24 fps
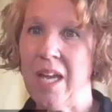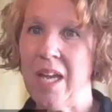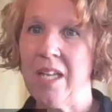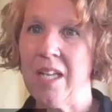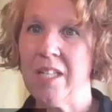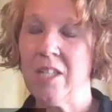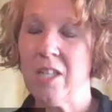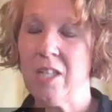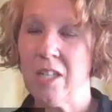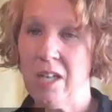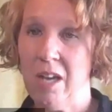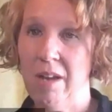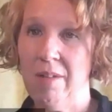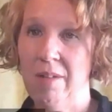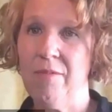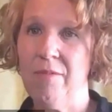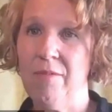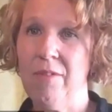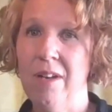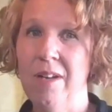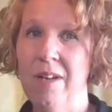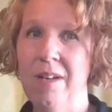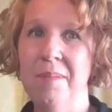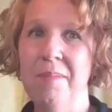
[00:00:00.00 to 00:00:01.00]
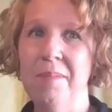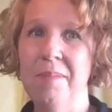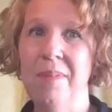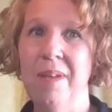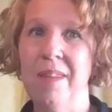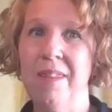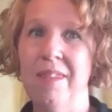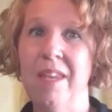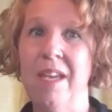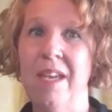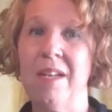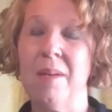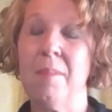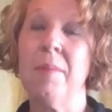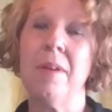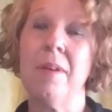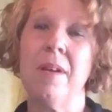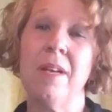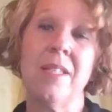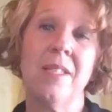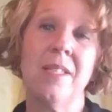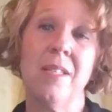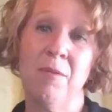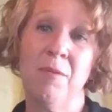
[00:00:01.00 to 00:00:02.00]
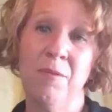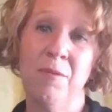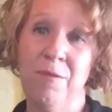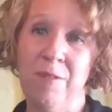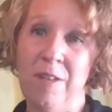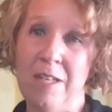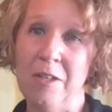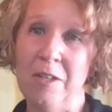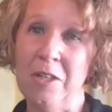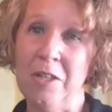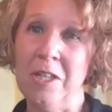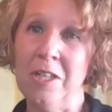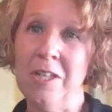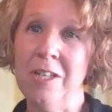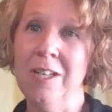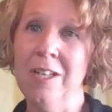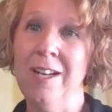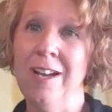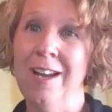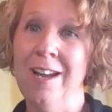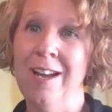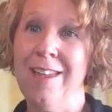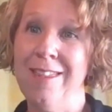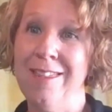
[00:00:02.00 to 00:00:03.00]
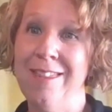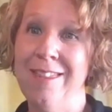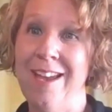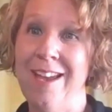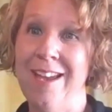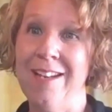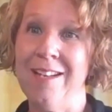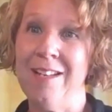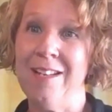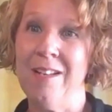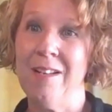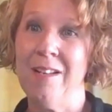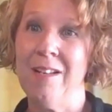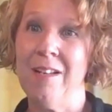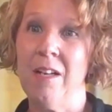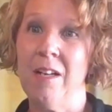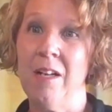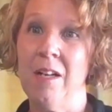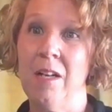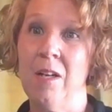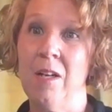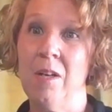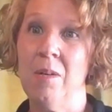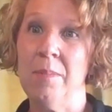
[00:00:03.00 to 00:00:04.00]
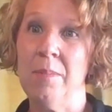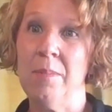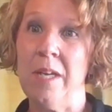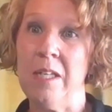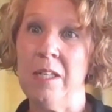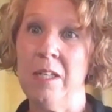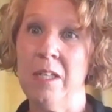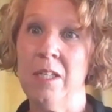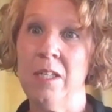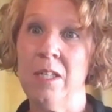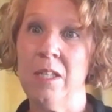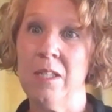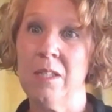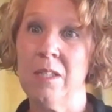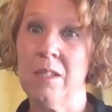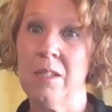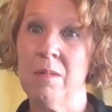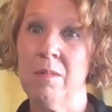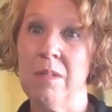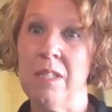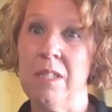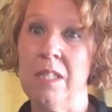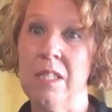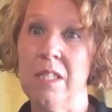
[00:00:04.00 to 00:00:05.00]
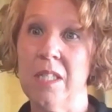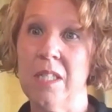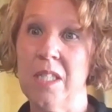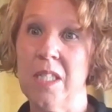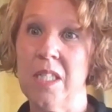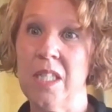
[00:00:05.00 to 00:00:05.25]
to come from than a place of fear that, oh my goodness, we didn't